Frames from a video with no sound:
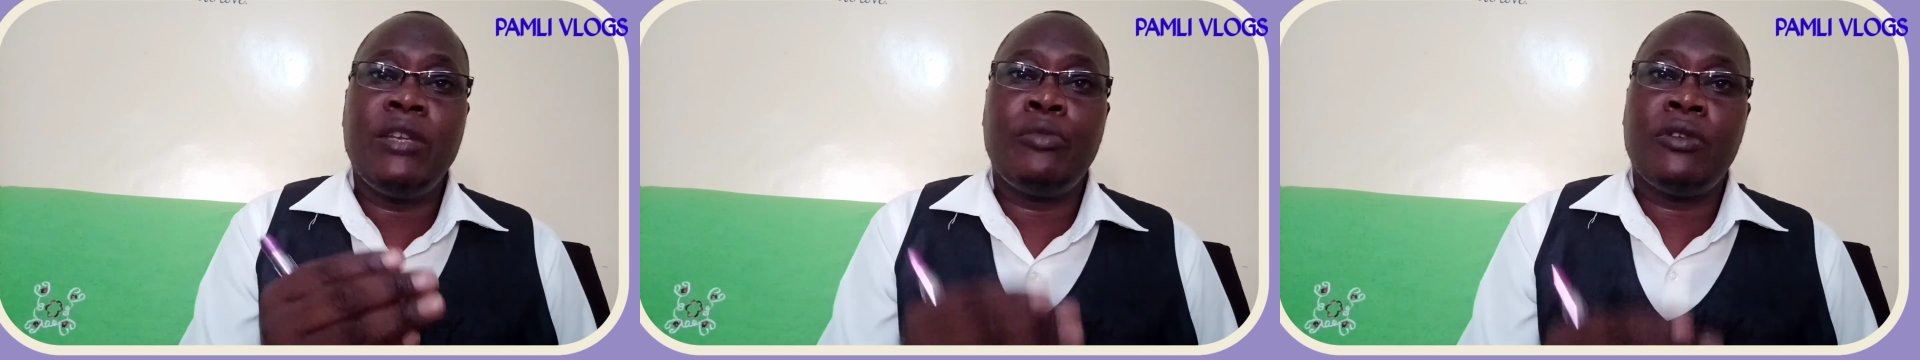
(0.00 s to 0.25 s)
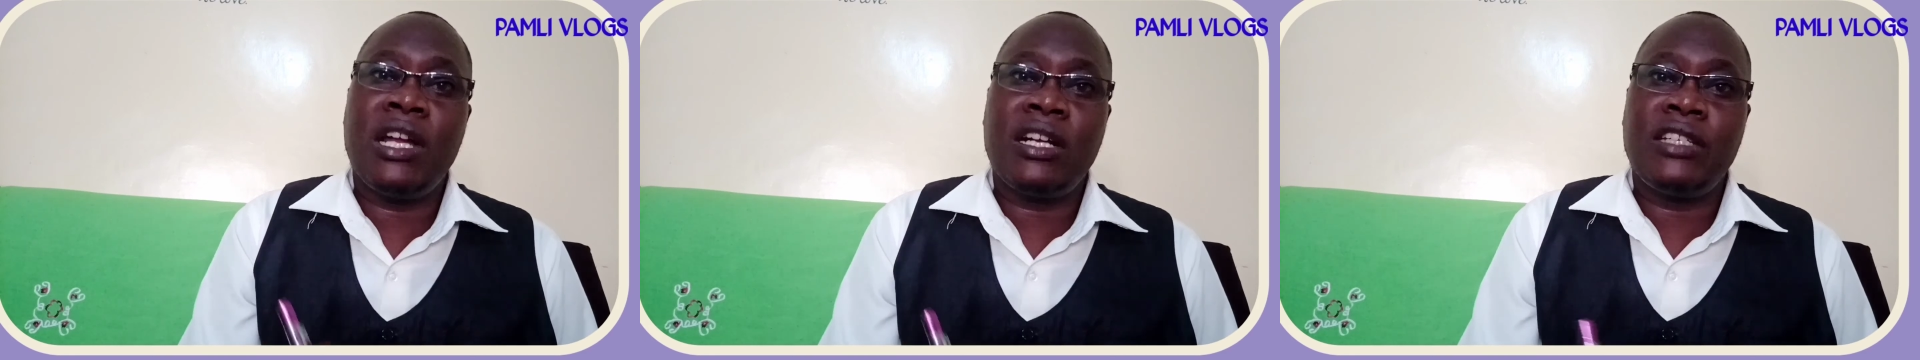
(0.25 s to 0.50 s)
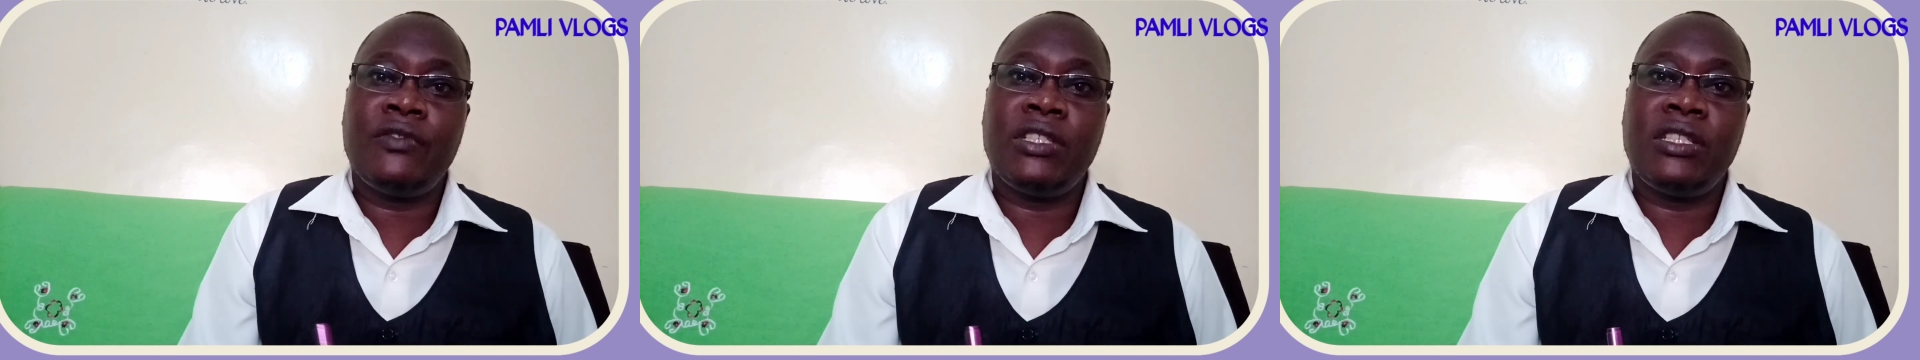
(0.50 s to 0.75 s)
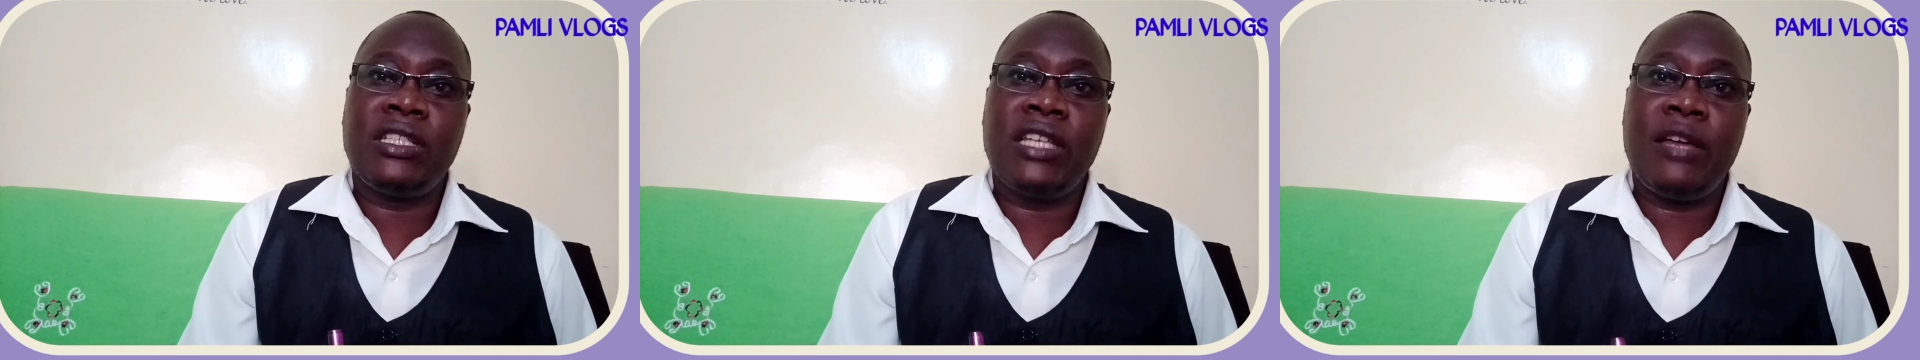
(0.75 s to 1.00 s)
reproductive
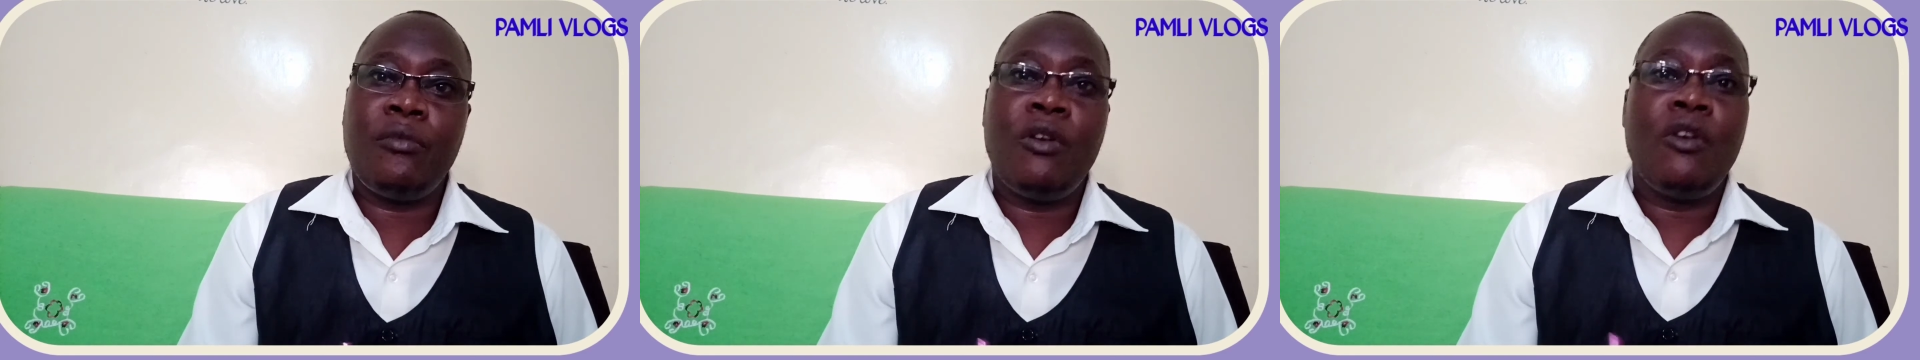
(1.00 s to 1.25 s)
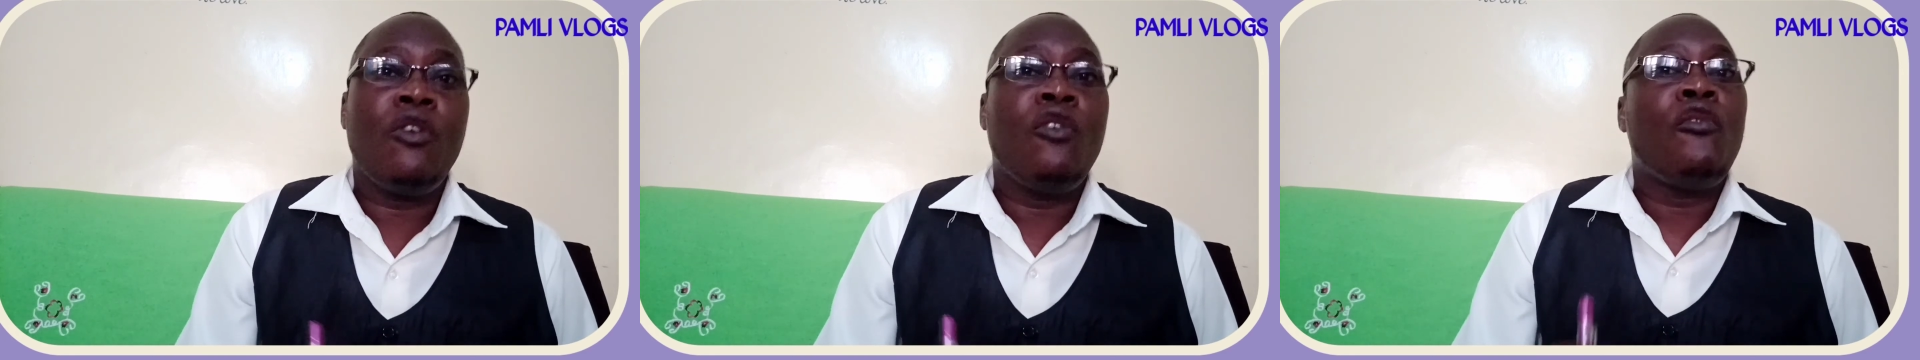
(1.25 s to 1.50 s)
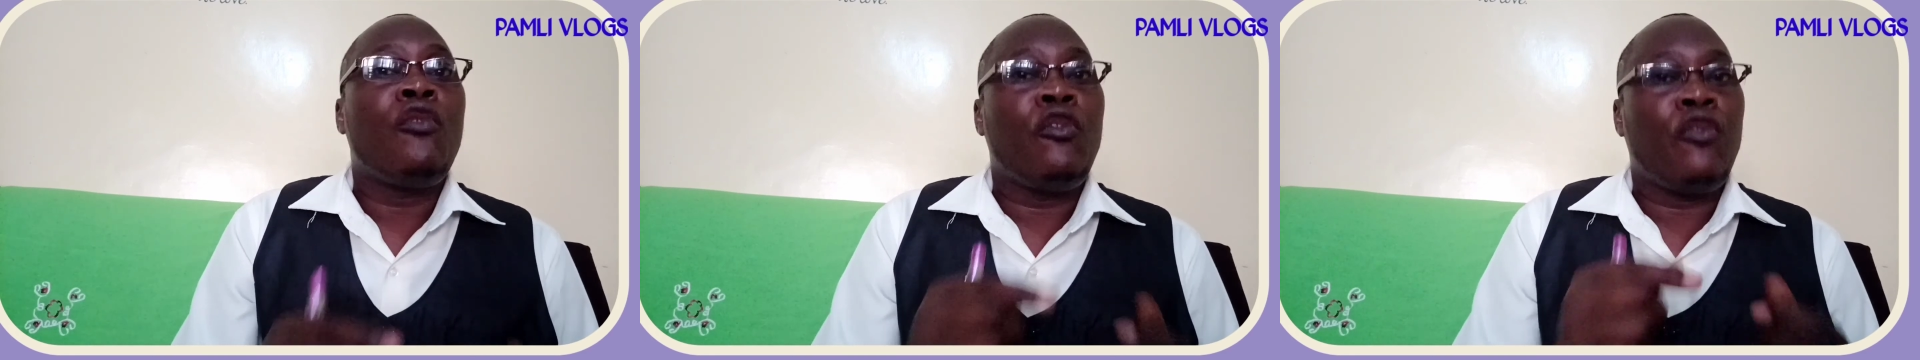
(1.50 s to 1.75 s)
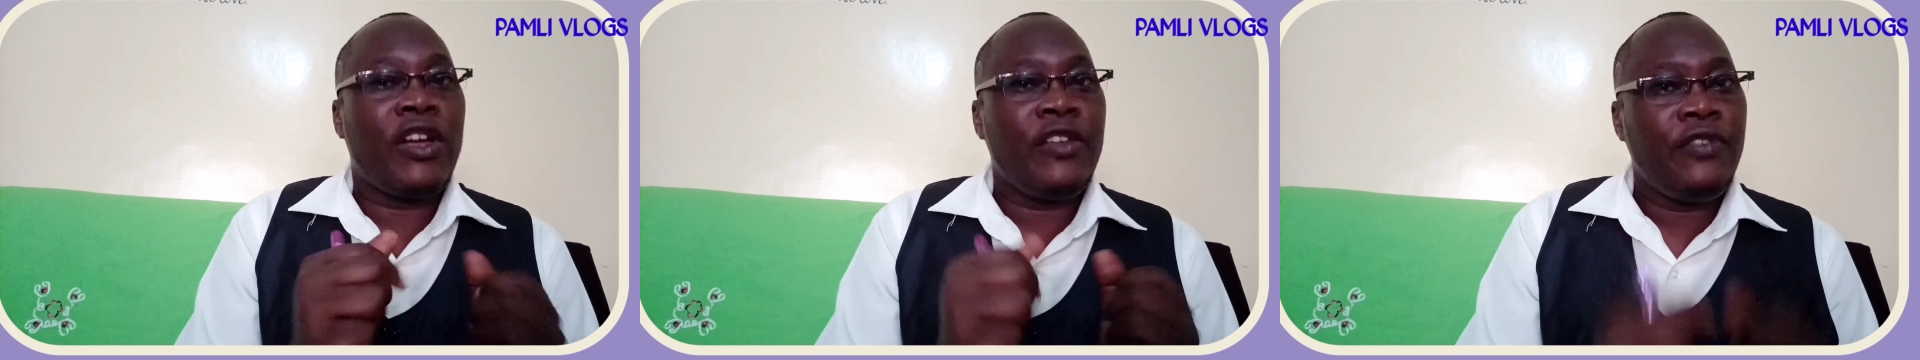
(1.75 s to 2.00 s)
system
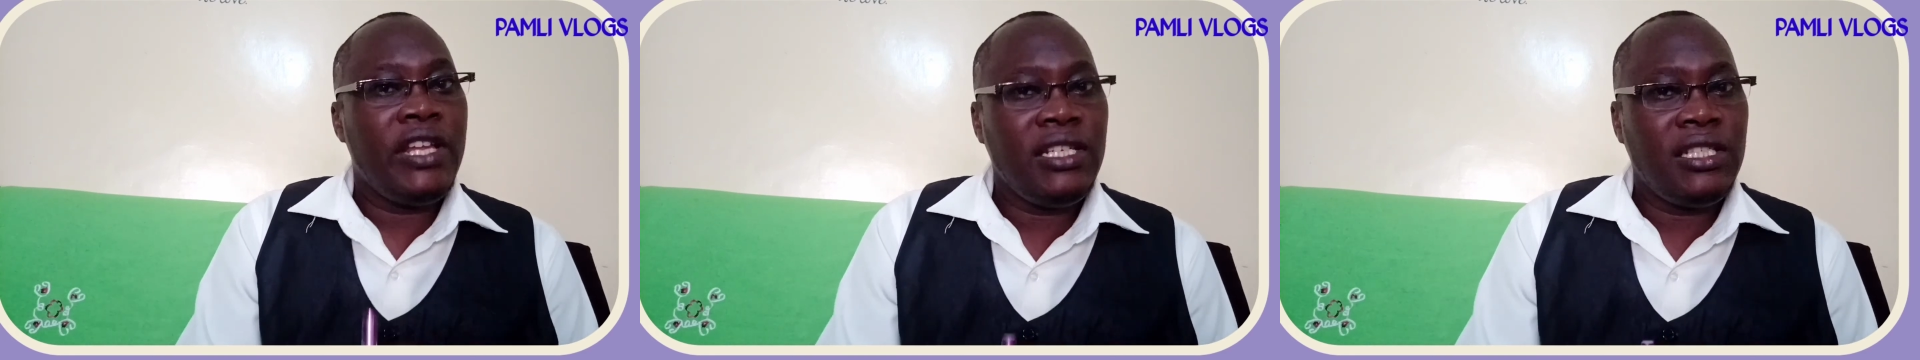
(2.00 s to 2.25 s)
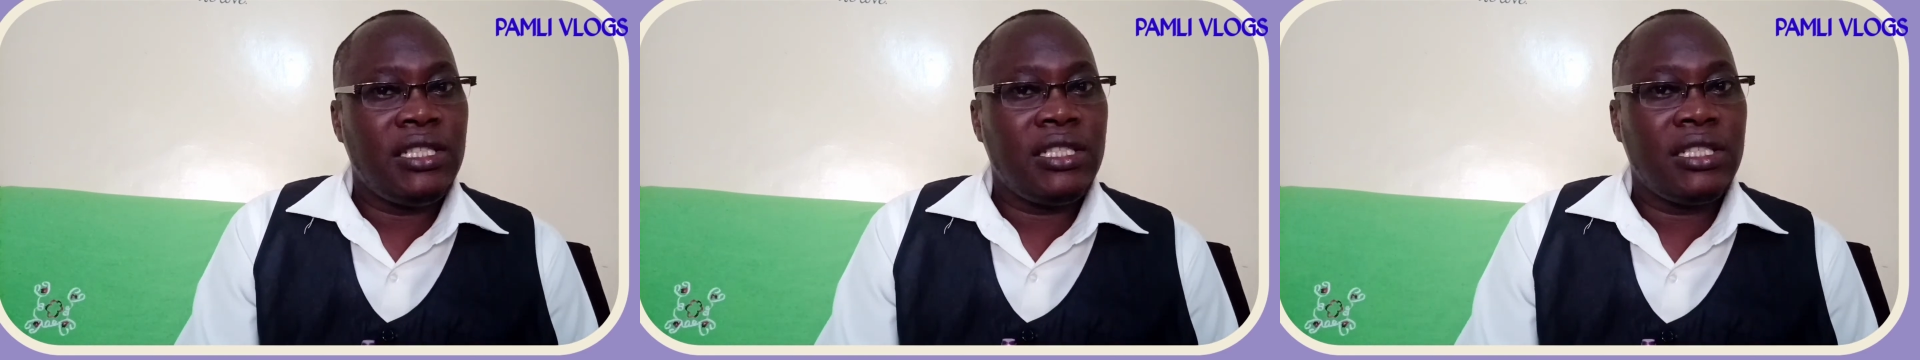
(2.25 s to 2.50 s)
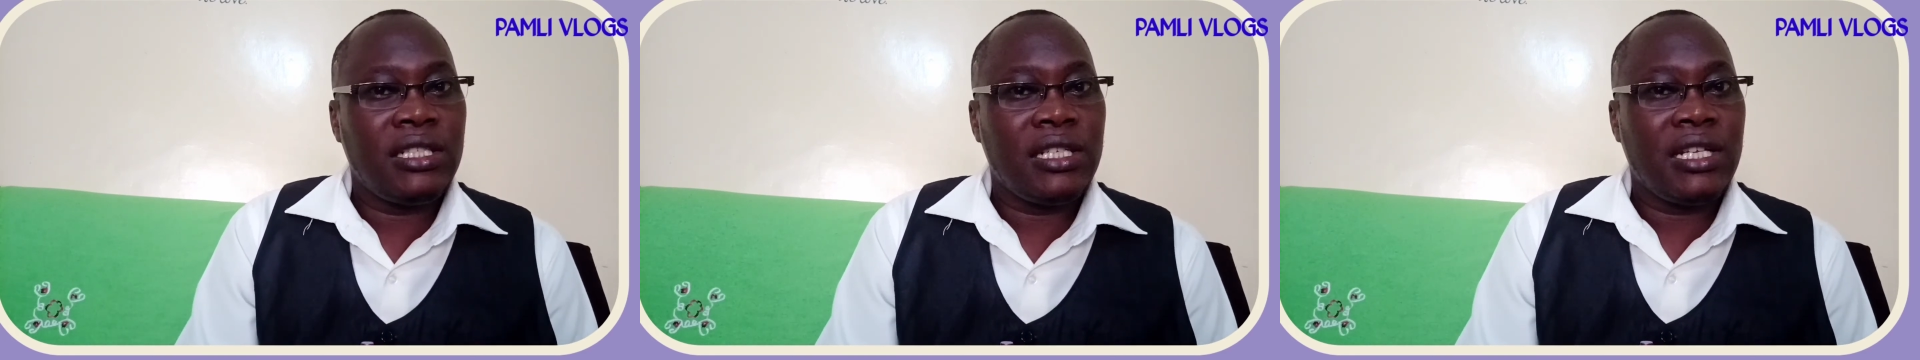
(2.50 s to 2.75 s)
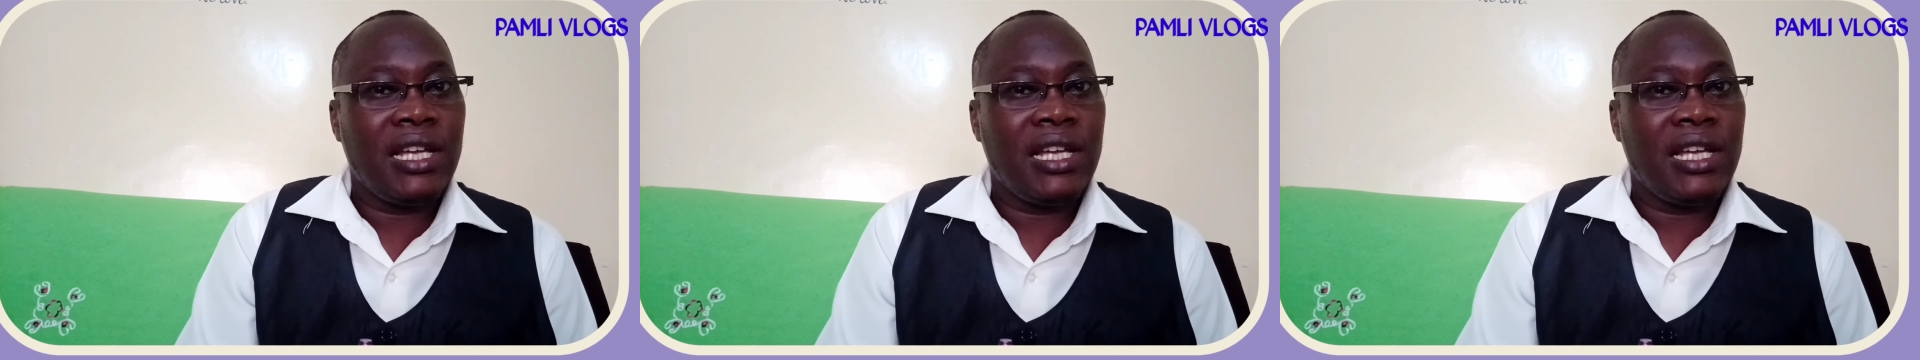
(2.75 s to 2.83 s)
for 5 days,